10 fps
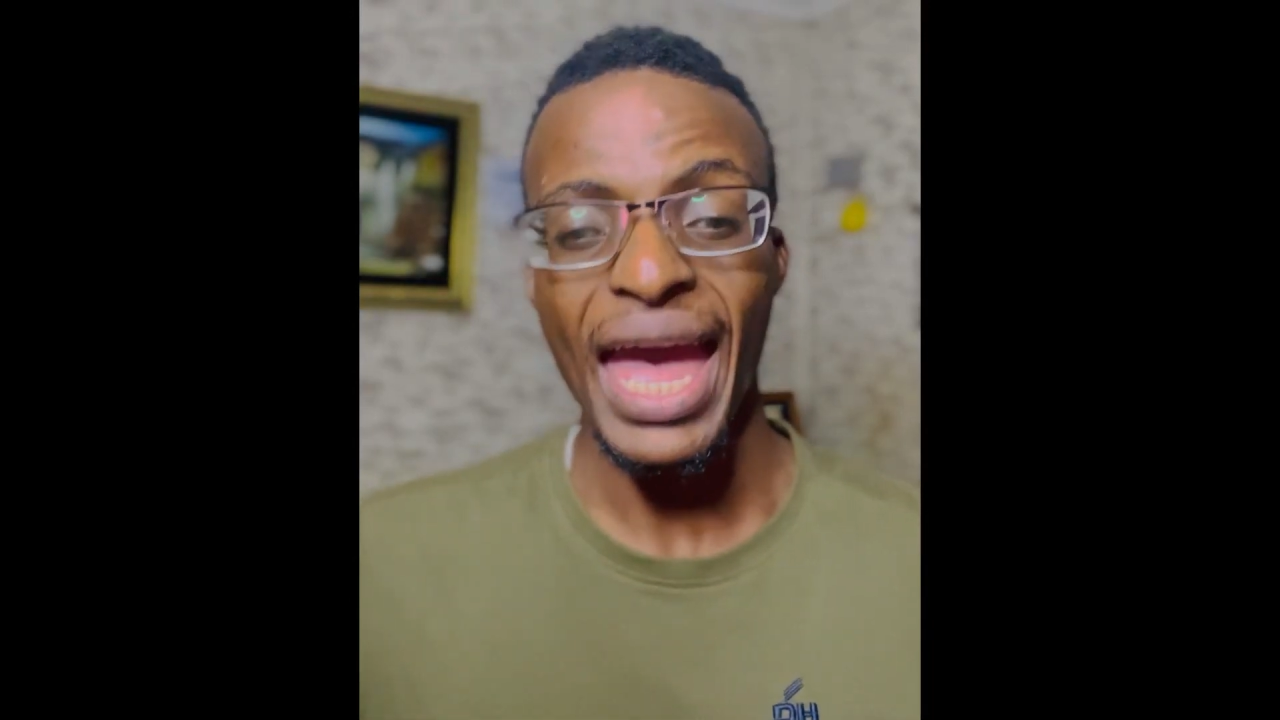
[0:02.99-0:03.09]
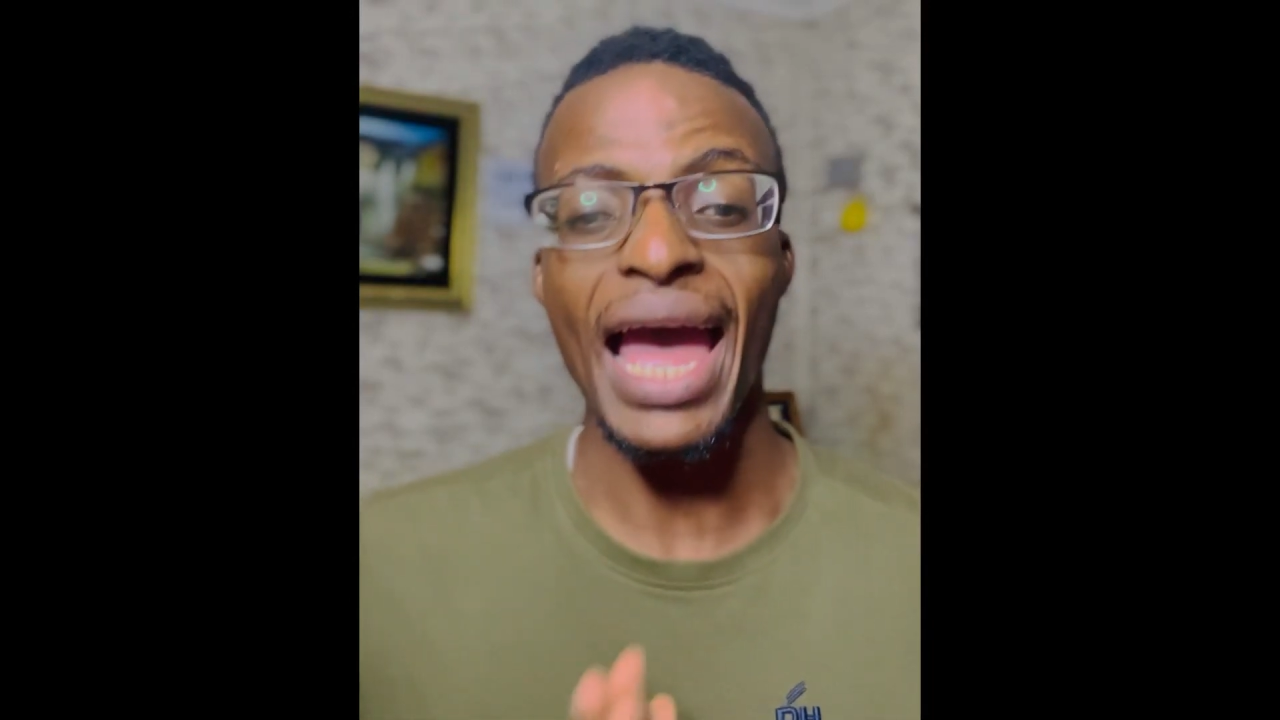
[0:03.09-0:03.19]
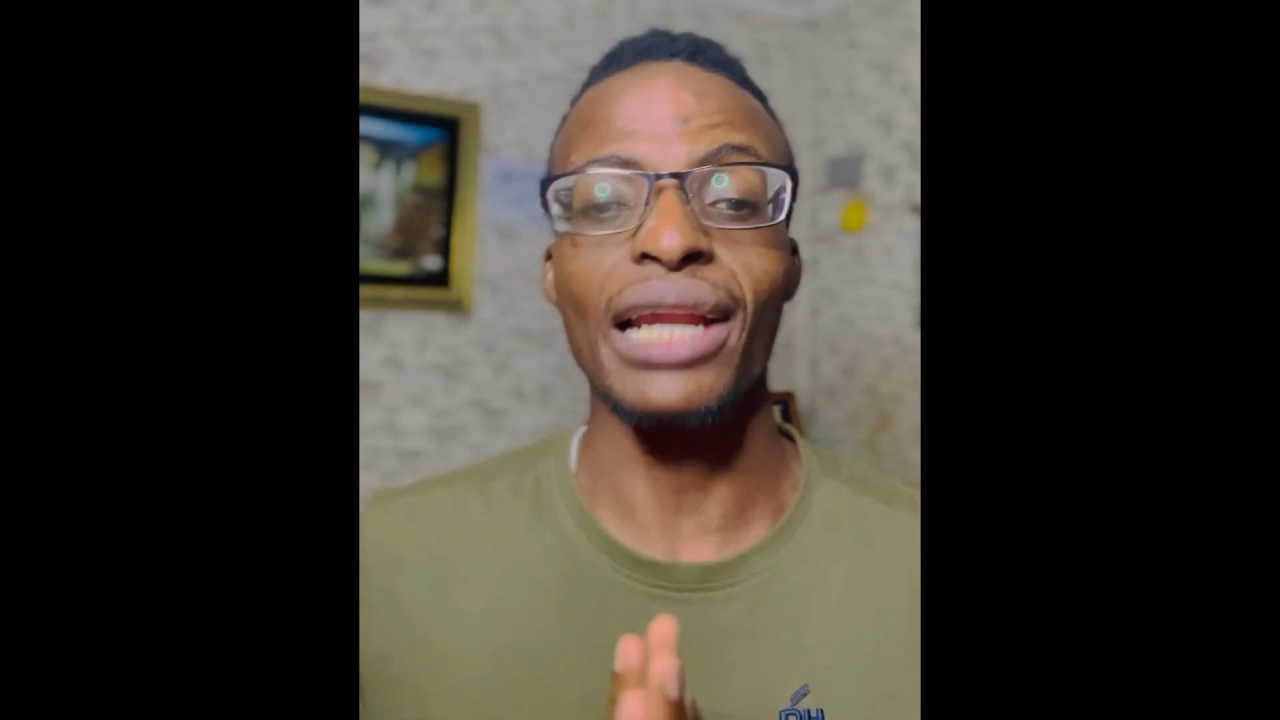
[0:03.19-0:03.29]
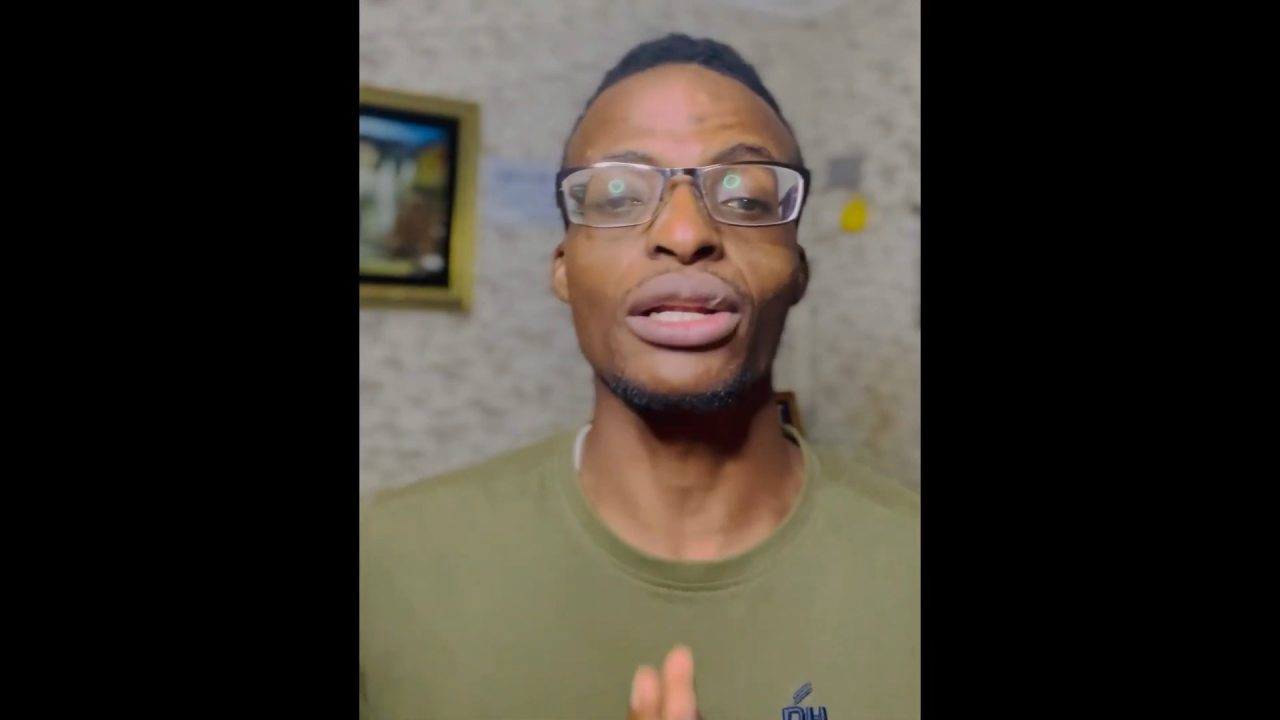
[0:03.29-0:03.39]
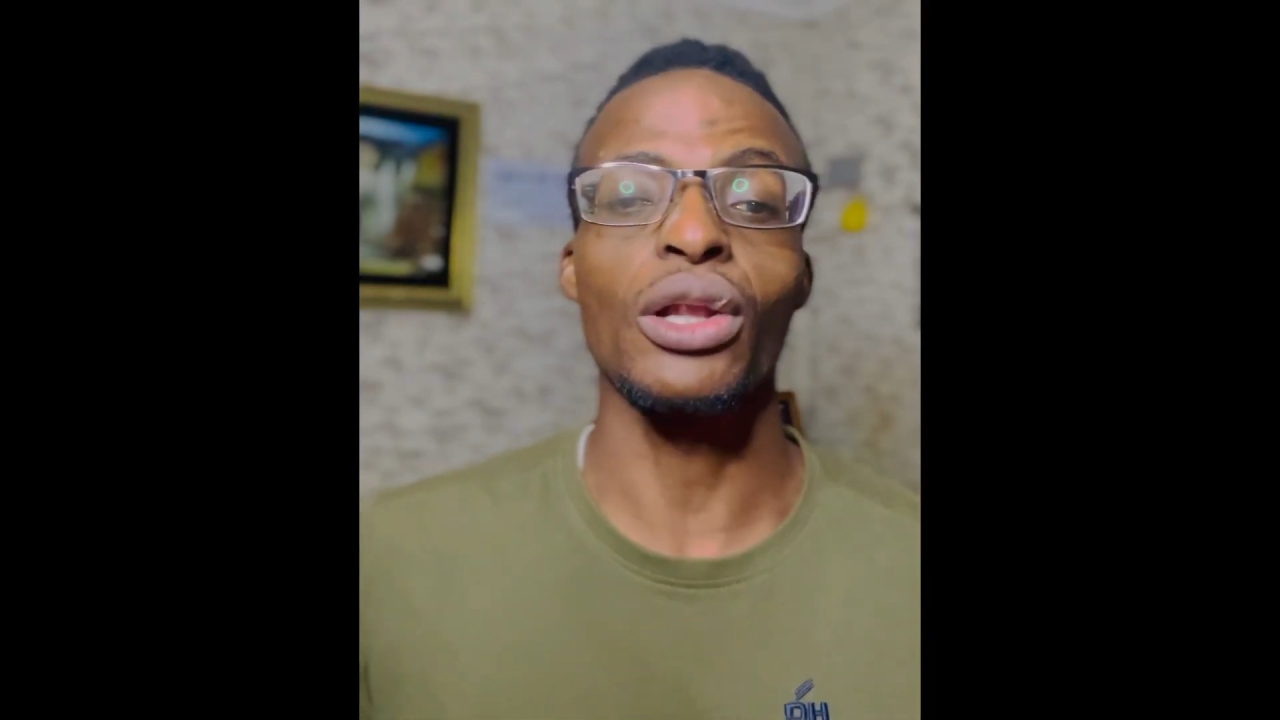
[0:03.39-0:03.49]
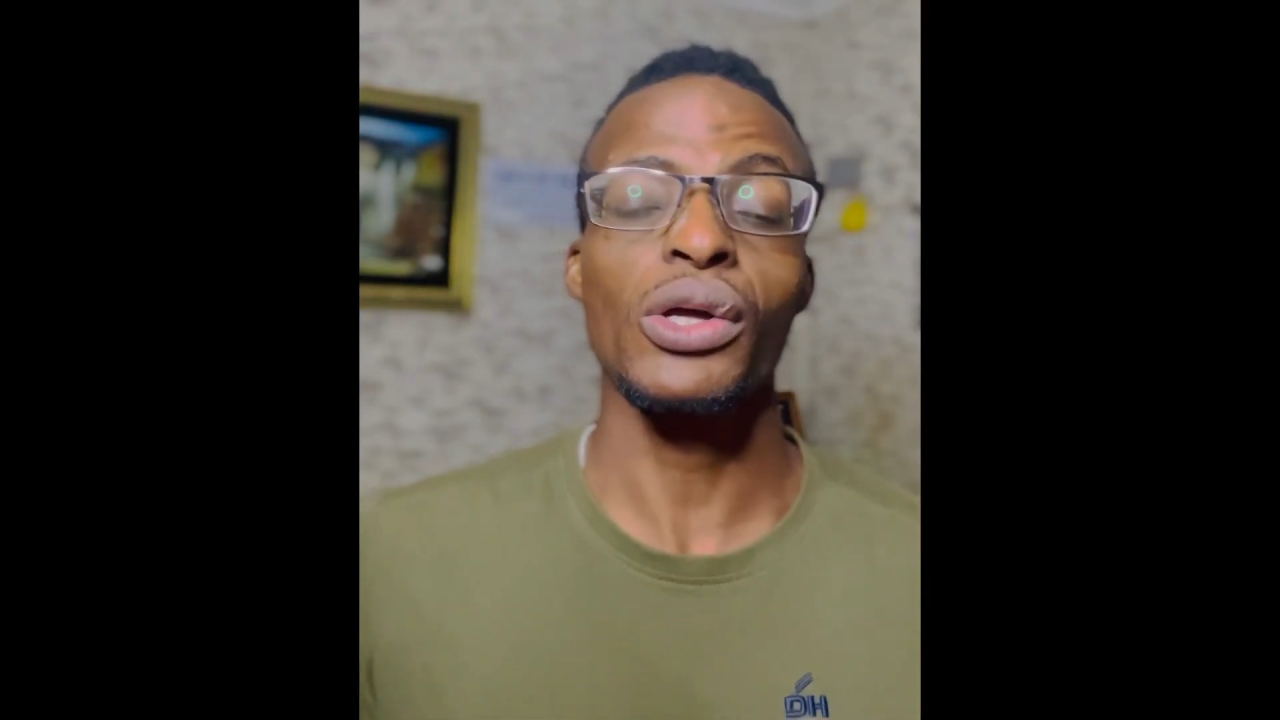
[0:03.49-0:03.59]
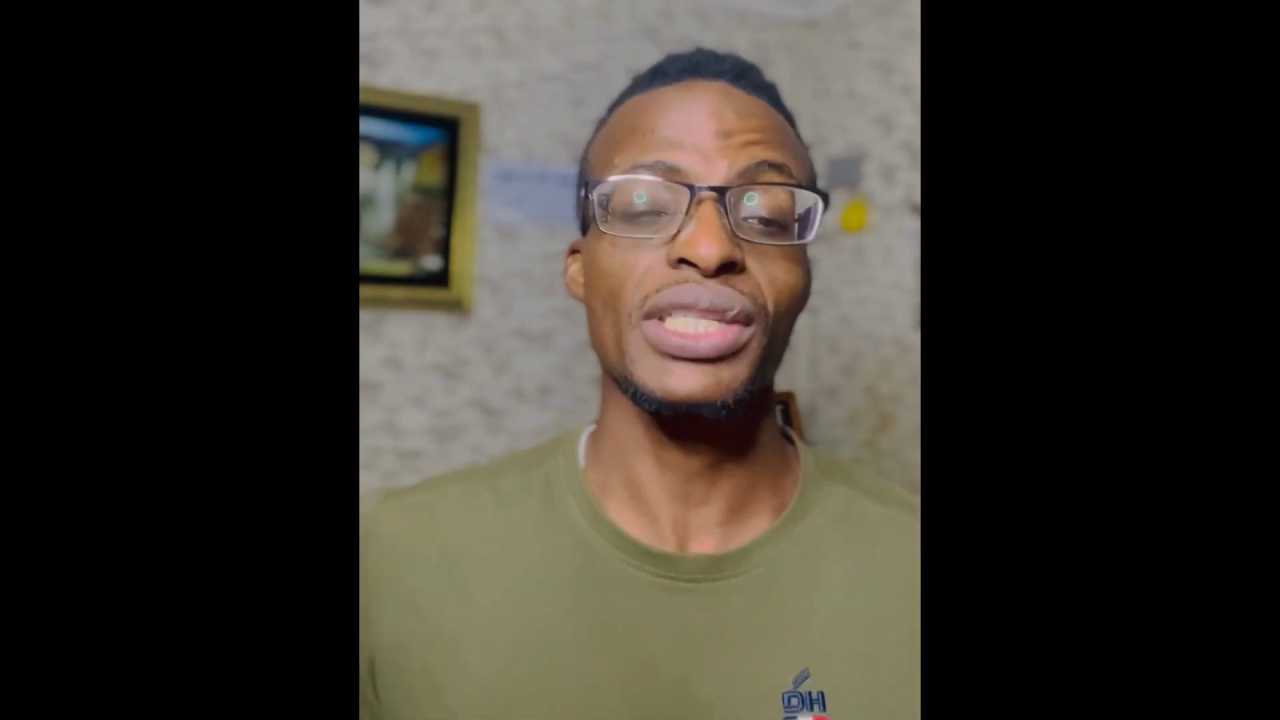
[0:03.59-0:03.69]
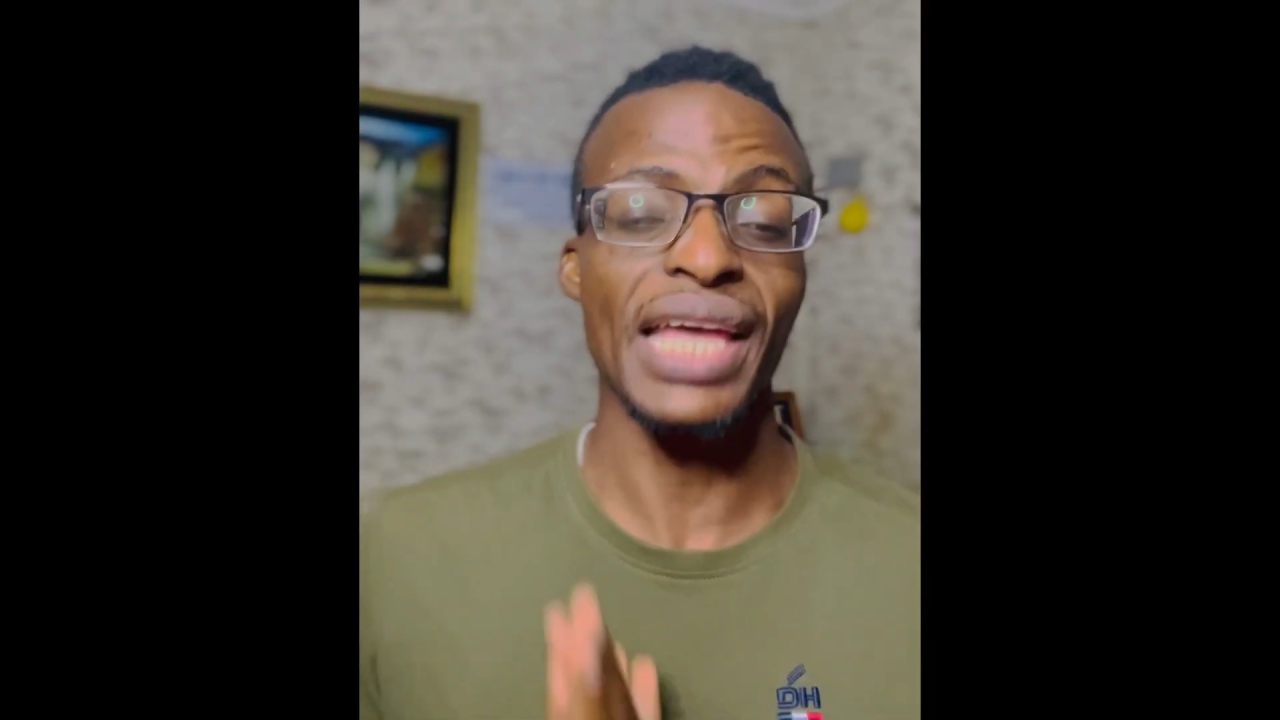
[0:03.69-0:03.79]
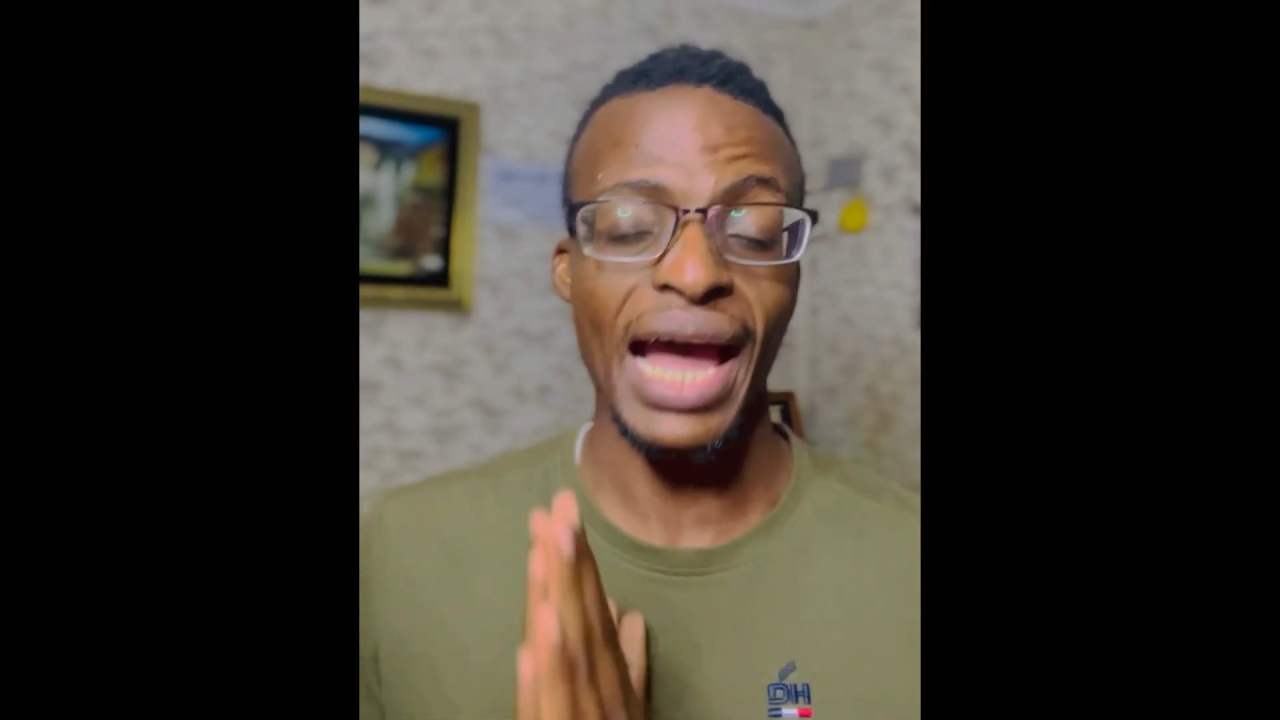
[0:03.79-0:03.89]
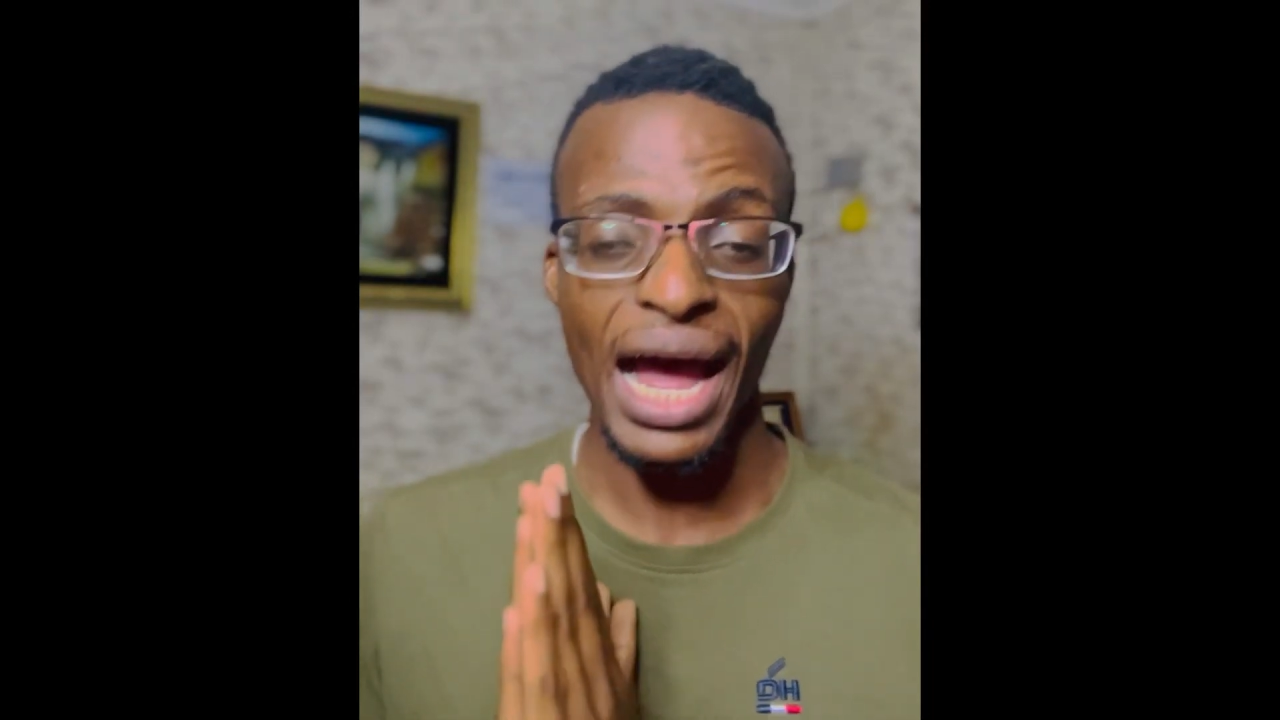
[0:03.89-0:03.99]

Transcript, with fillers: had lost her